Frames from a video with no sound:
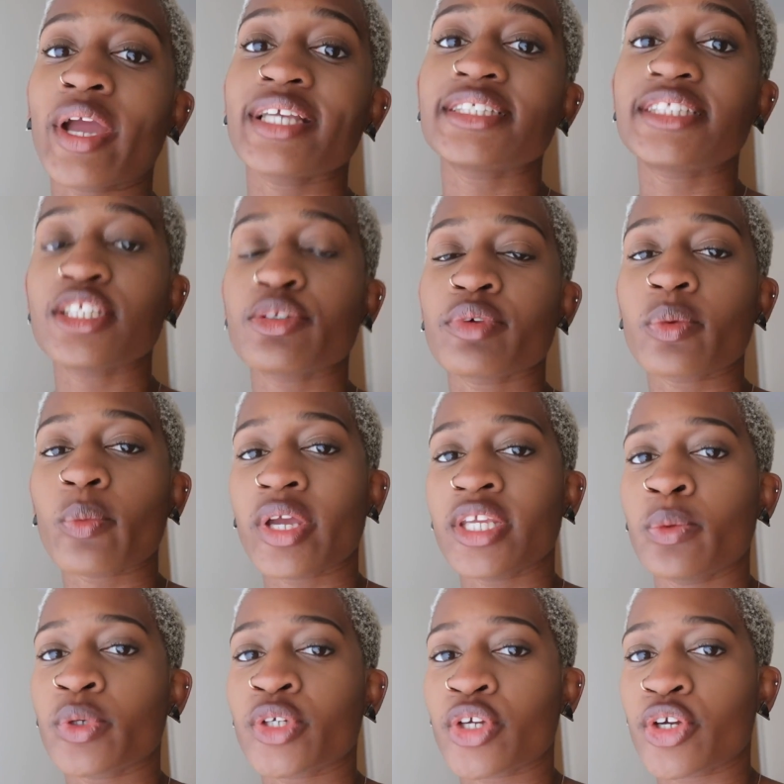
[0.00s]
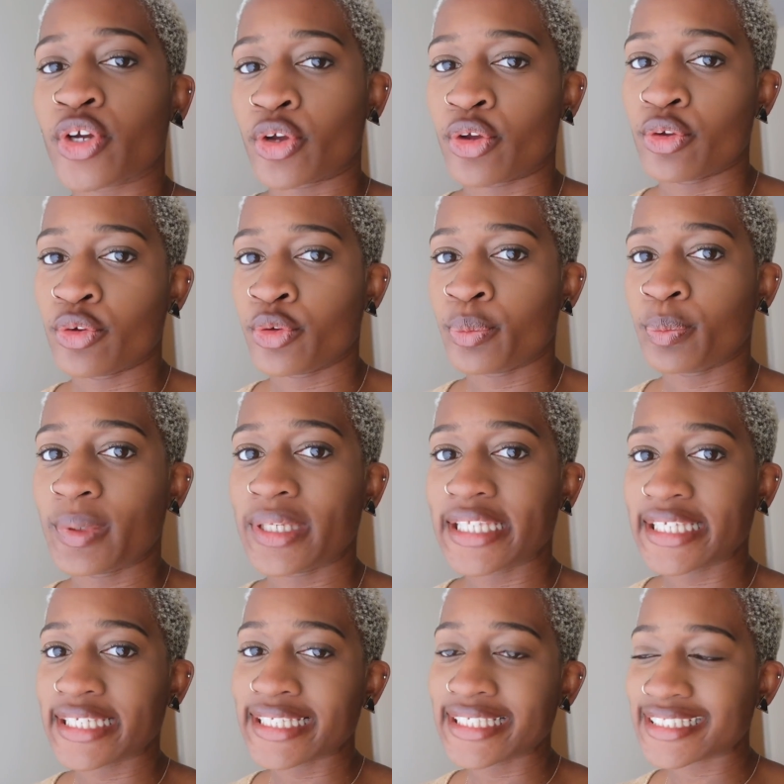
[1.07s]
when considering where you want to go,
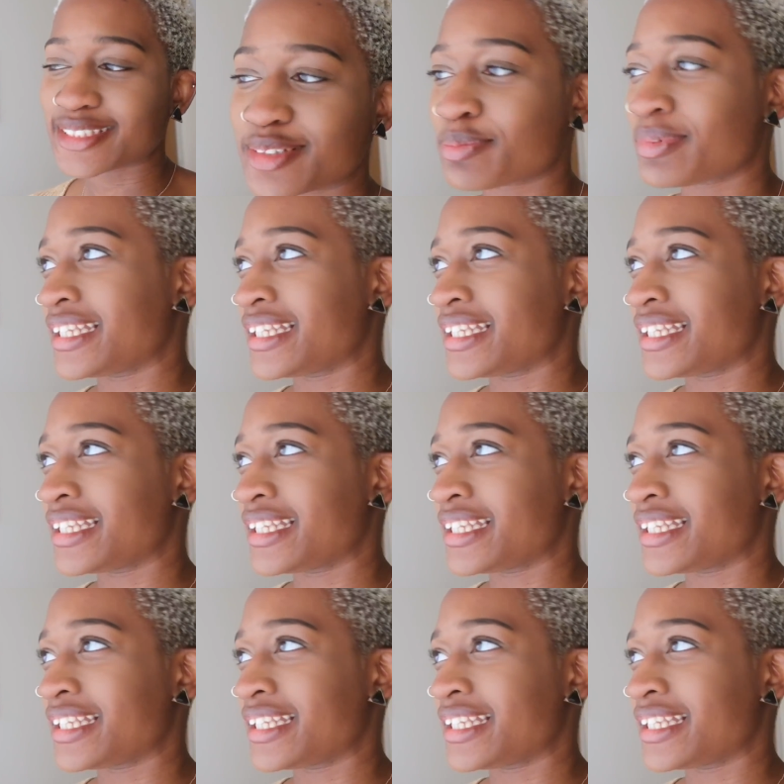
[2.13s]
please